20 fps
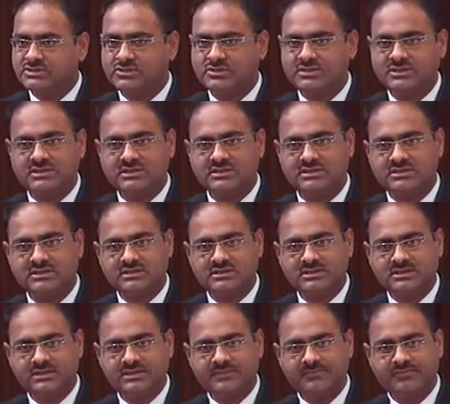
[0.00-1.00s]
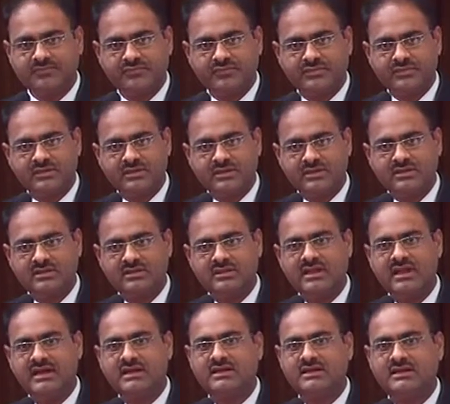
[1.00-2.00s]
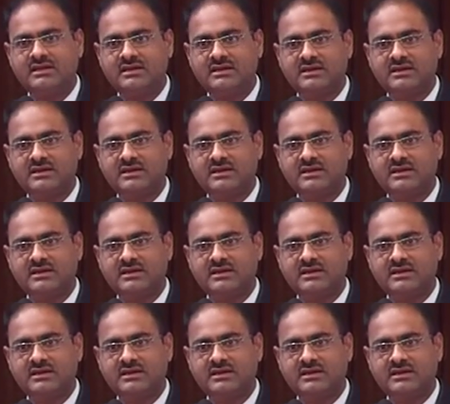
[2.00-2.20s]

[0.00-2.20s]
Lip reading: Joginder Singh Ji that